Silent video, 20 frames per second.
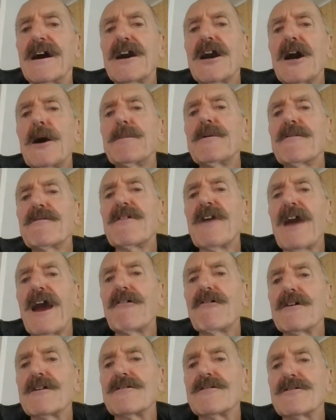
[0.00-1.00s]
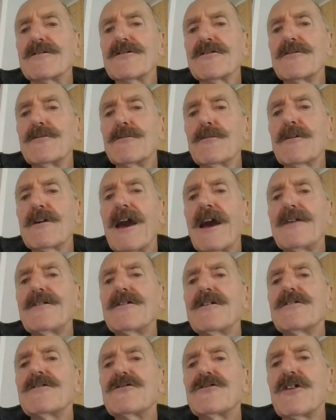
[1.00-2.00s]
A couple of characters called
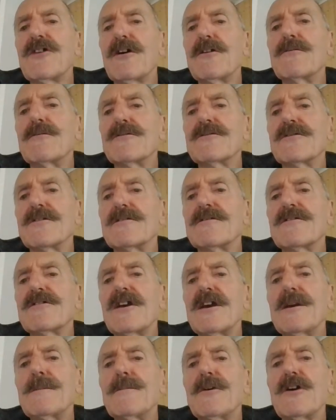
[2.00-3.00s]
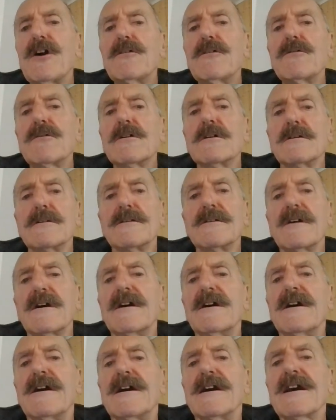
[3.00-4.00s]
Kenneth Jones and Tema Okun
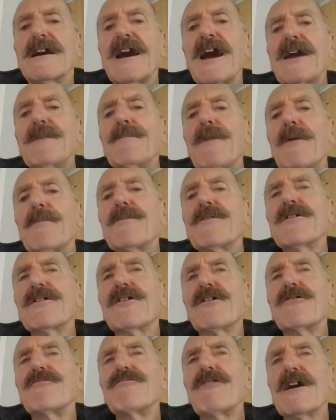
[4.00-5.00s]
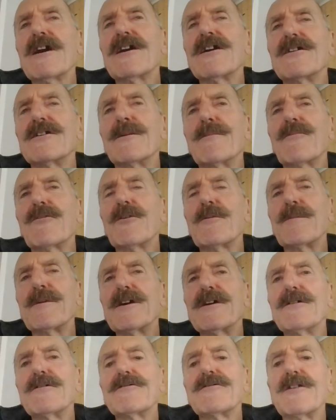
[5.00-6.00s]
came up with a curriculum to be
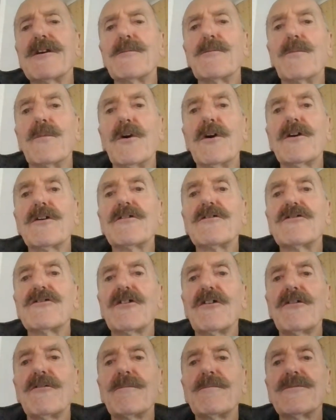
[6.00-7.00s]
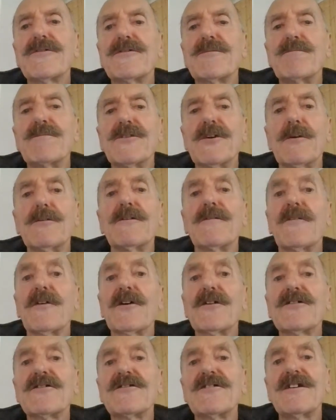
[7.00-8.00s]
used in workshops,
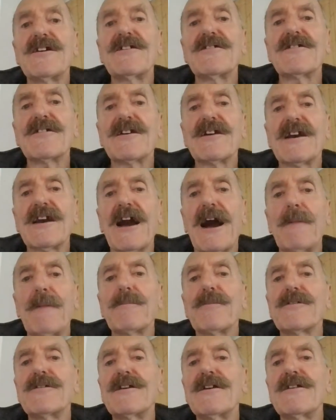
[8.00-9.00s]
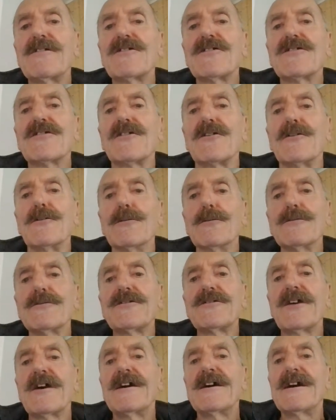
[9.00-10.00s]
universities, companies,
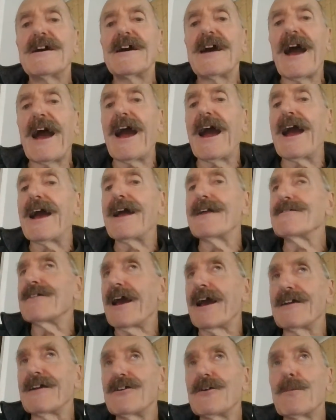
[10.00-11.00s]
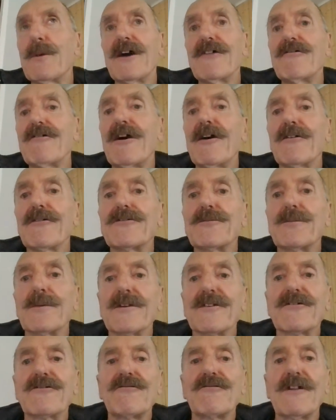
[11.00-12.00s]
schools, and anywhere else
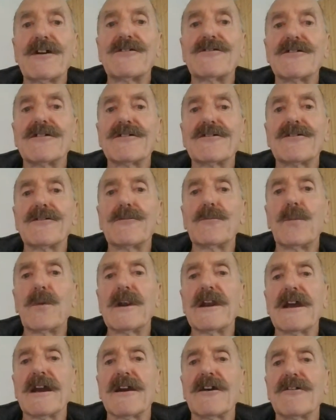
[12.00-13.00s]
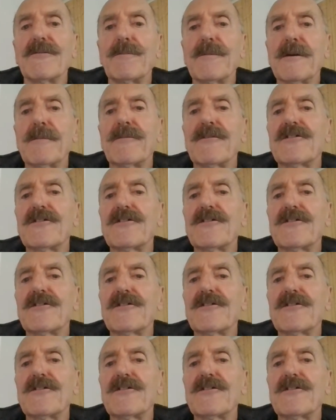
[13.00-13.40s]
where the credulous and willing could be